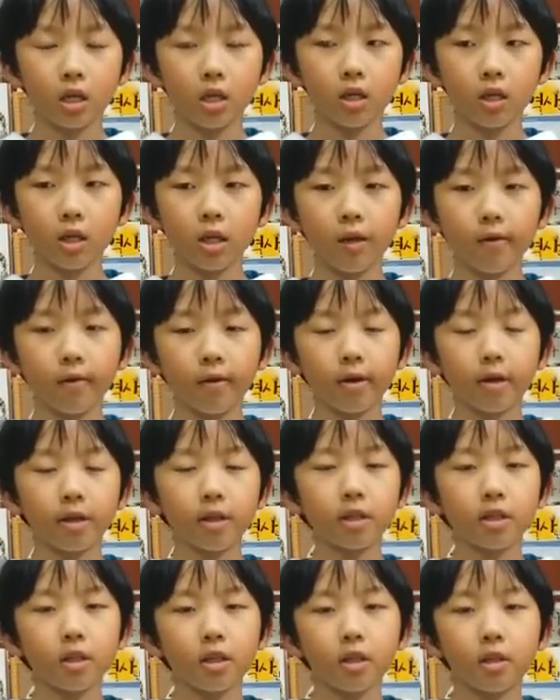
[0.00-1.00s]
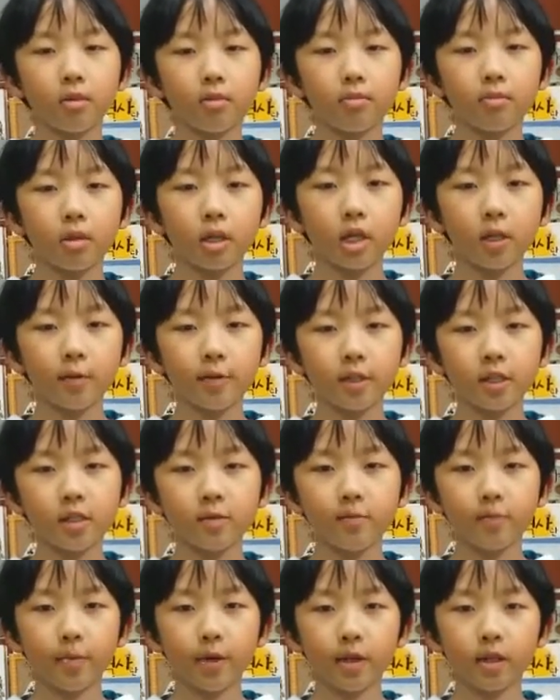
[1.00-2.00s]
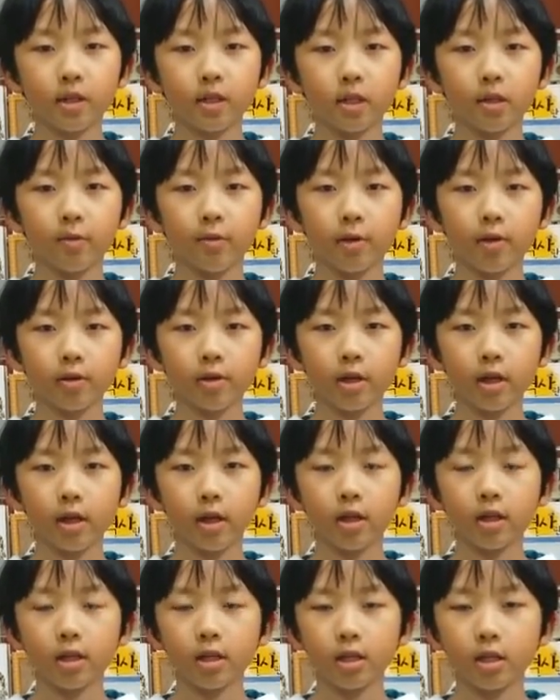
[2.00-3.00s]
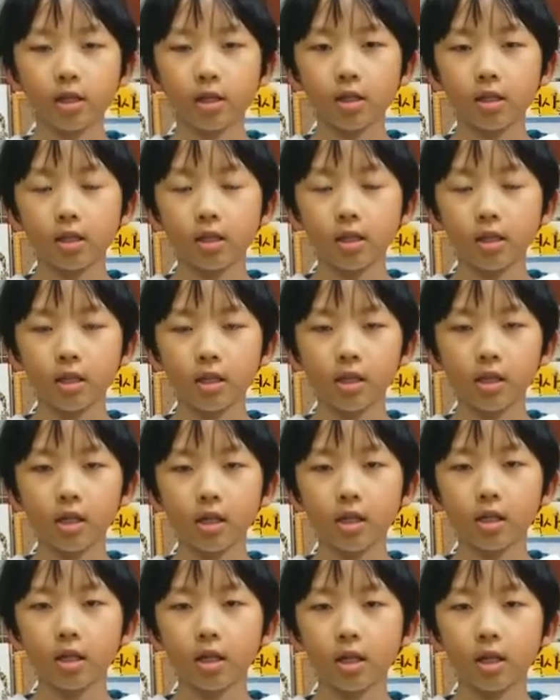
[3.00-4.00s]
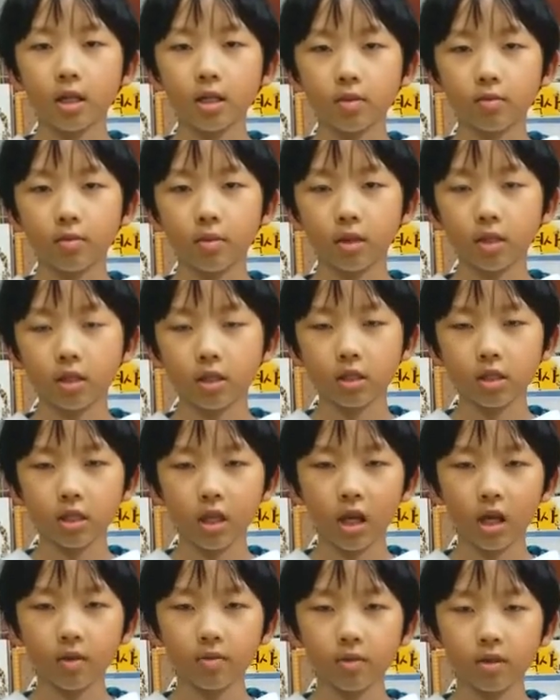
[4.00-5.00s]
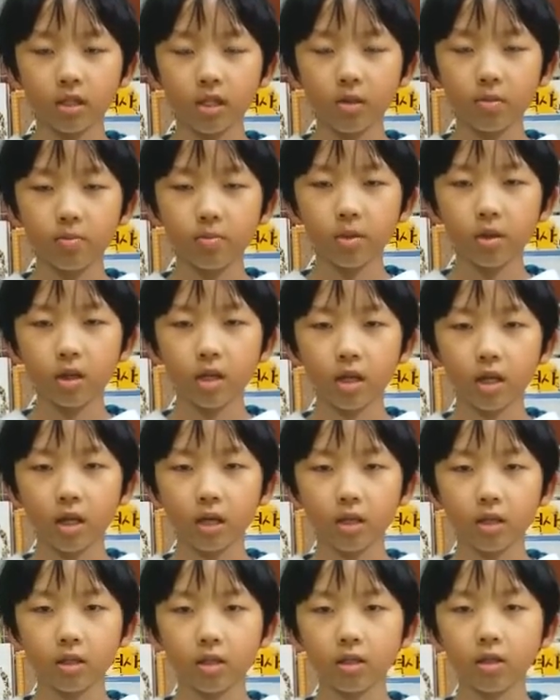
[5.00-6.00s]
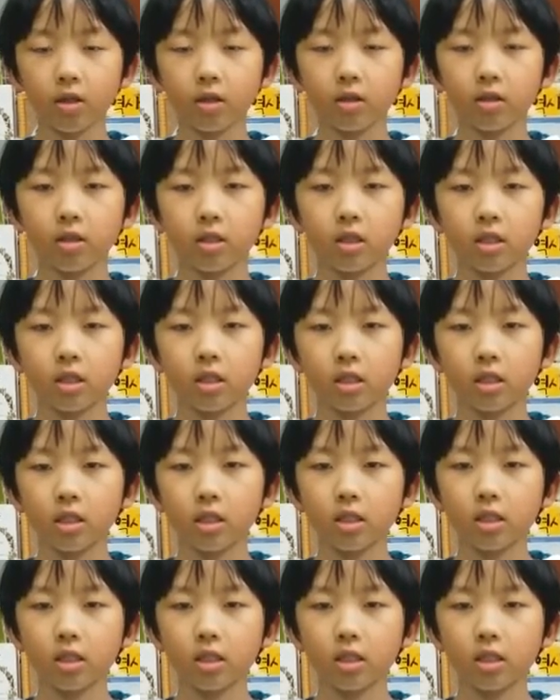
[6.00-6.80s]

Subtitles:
On average, babies spend about as much time sleeping as adults.